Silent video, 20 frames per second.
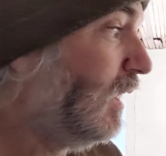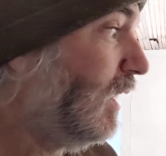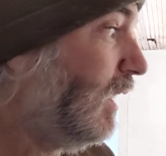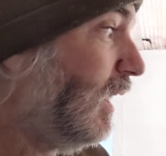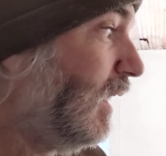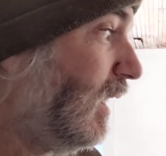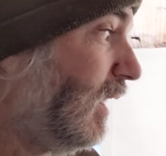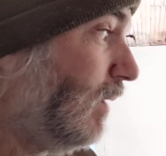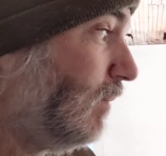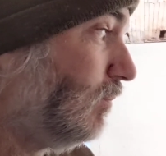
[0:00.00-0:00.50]

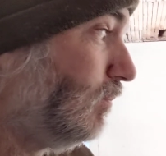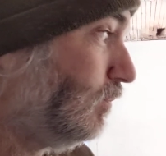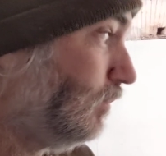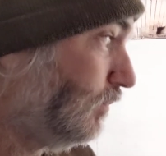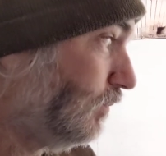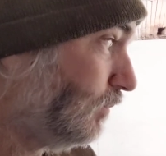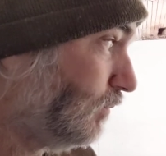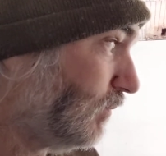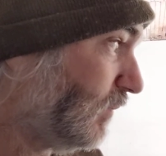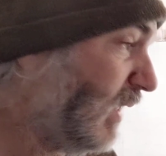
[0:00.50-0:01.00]
and
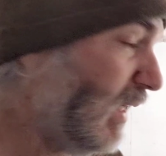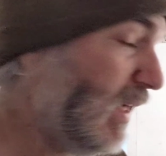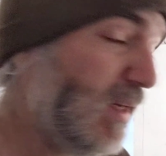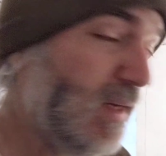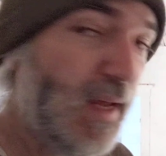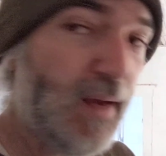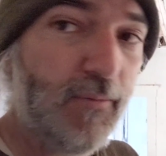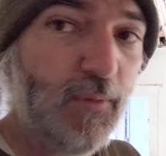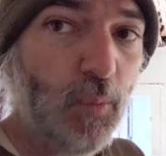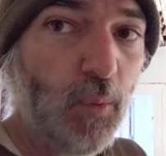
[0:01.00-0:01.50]

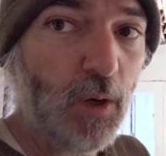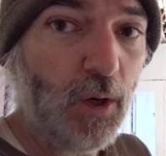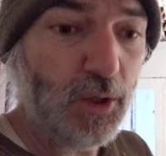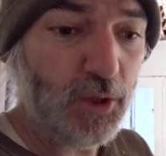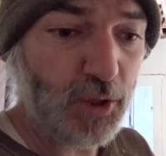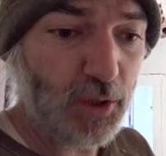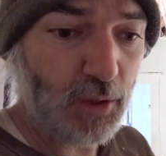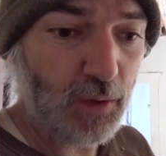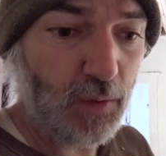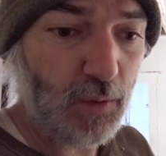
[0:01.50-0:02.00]
have a
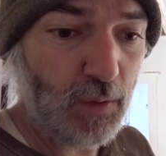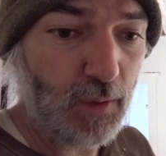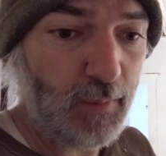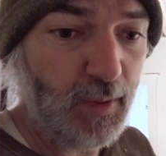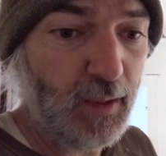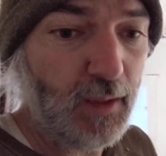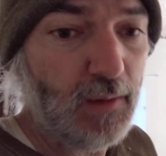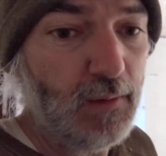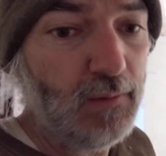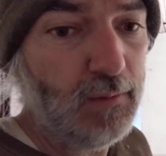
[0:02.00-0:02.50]
wash and cook a
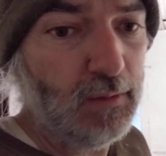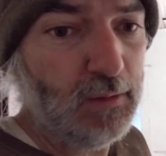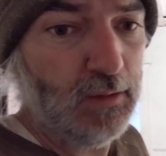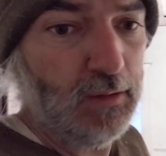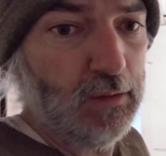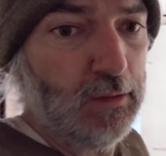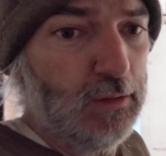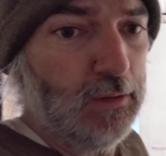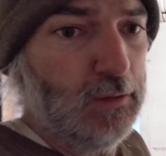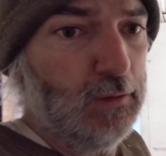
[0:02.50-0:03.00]
meal.
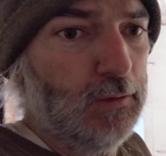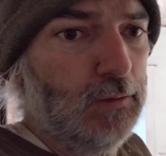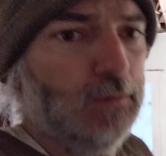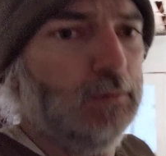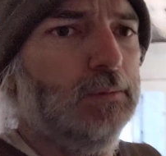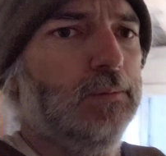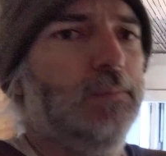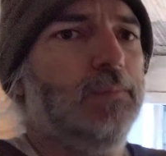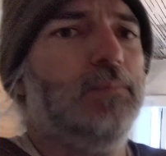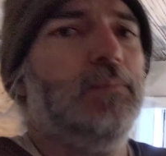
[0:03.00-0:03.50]

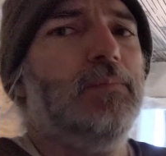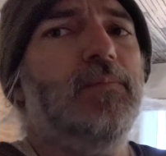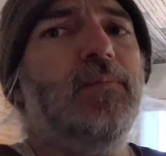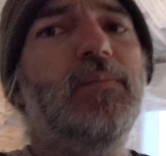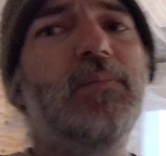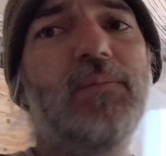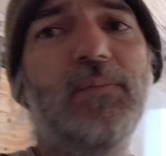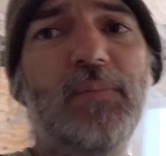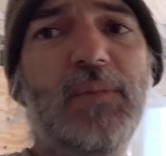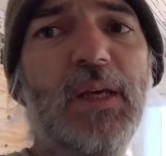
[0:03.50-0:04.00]

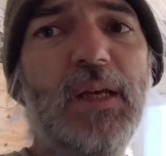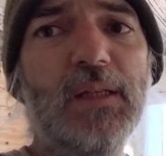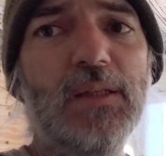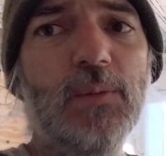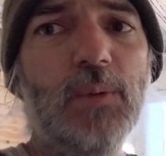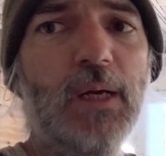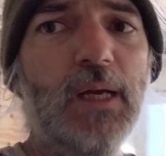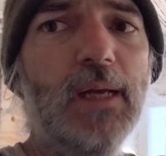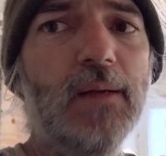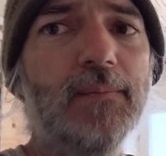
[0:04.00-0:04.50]
They're
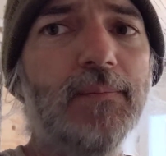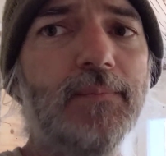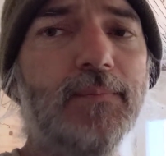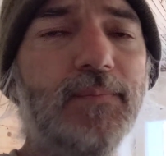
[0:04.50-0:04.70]
sweet.